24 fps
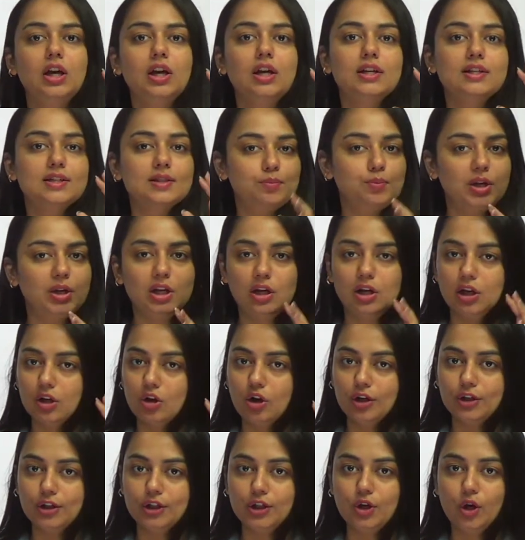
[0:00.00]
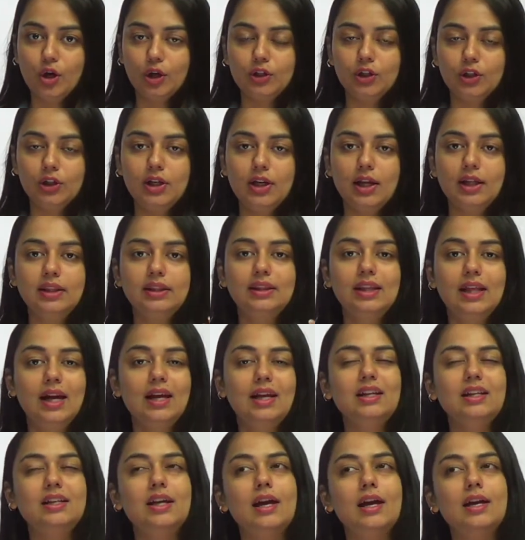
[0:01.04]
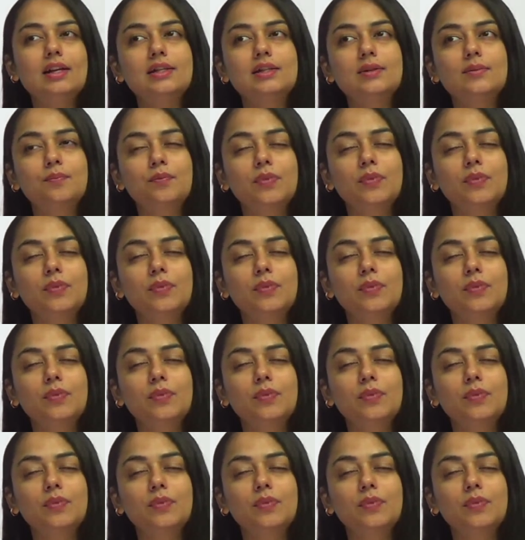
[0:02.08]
speaker or the author and then guess,